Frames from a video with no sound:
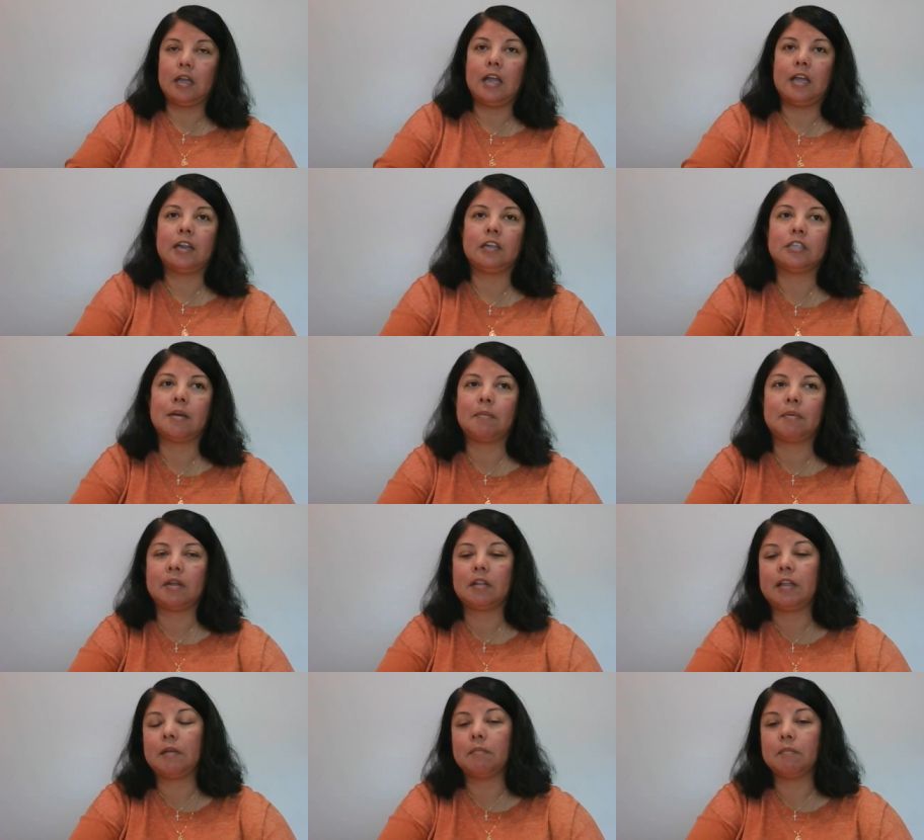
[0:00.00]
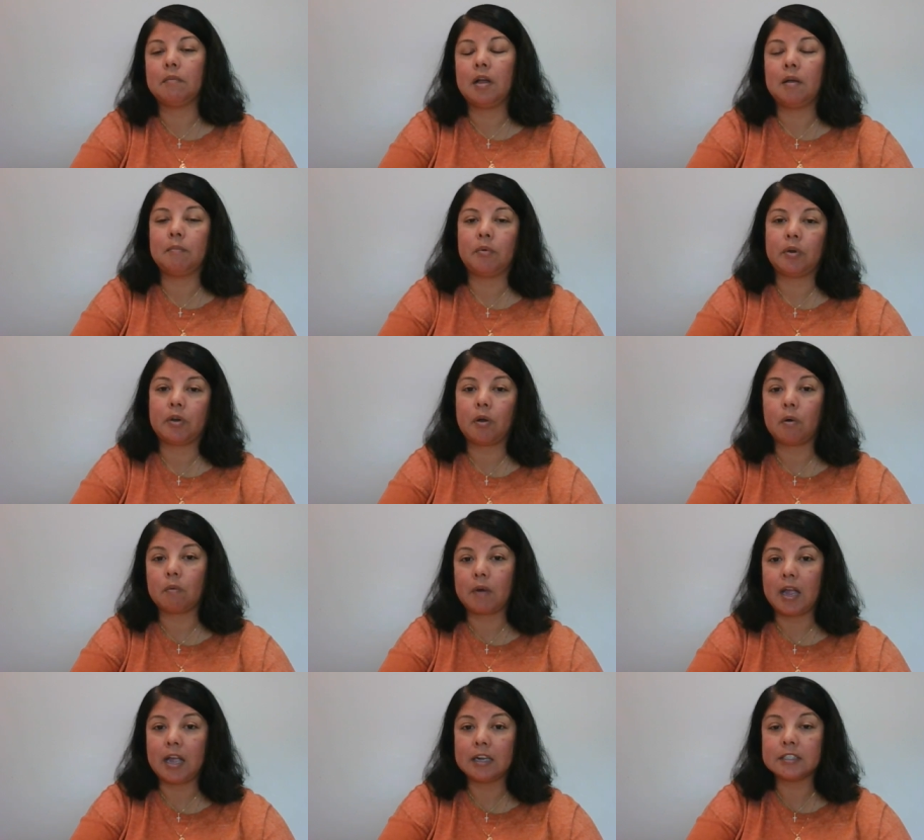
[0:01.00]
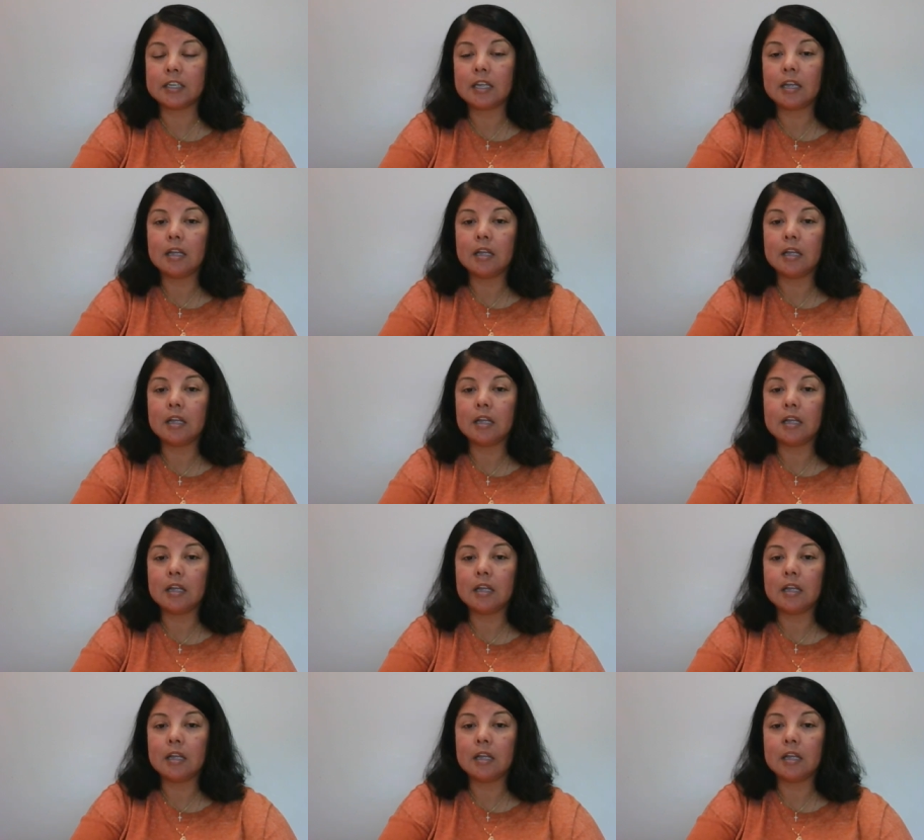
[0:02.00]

anatomically more correct.